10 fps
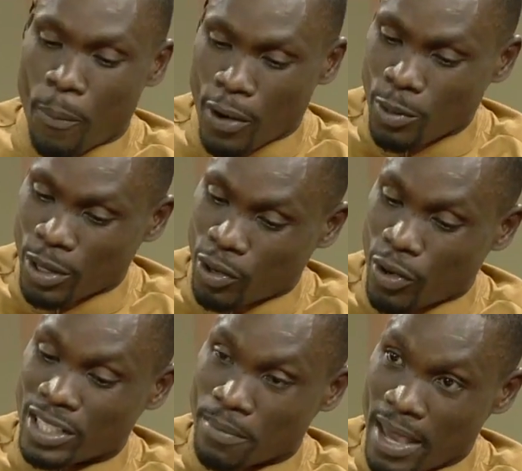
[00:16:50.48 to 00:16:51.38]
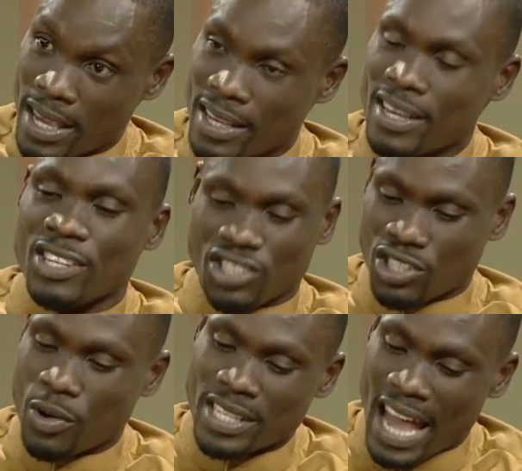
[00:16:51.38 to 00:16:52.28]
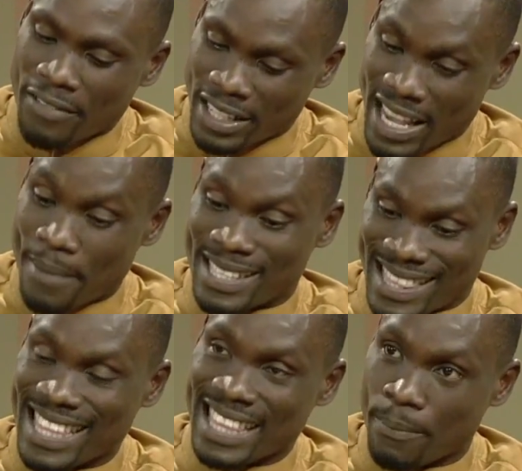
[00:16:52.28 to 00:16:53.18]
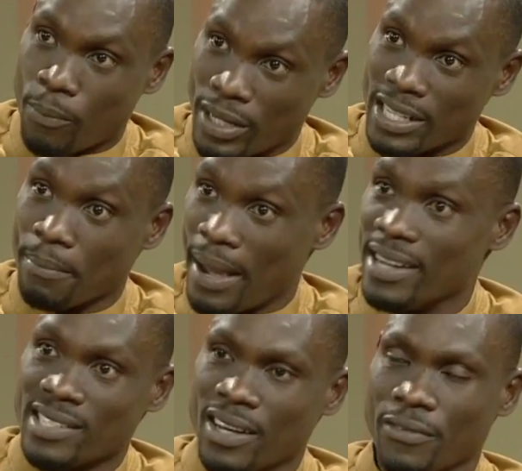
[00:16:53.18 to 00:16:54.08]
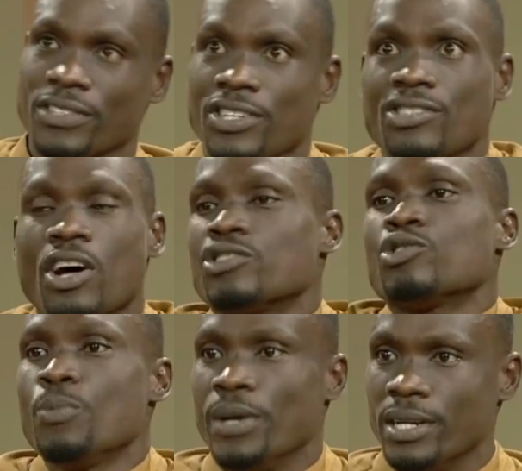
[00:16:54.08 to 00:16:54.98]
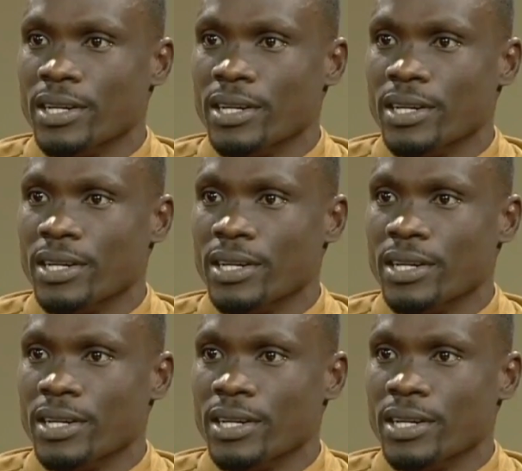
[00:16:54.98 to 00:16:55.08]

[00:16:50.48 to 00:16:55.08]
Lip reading: point you are going to make, she's going to have the time to think that point out by herself. She's not stupid.